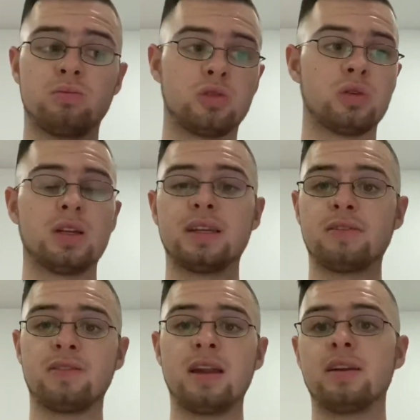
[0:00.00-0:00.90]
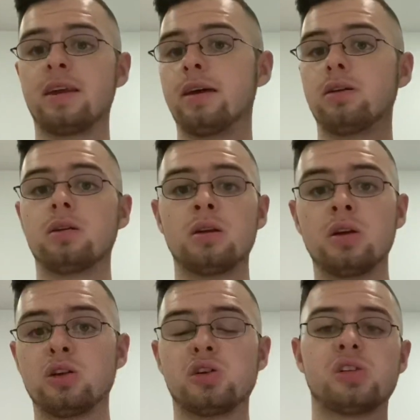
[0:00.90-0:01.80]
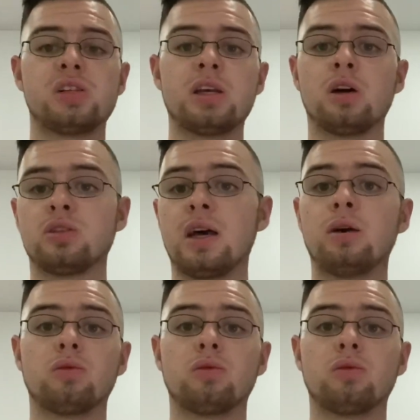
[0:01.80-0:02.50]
sort of defend it and just see us out,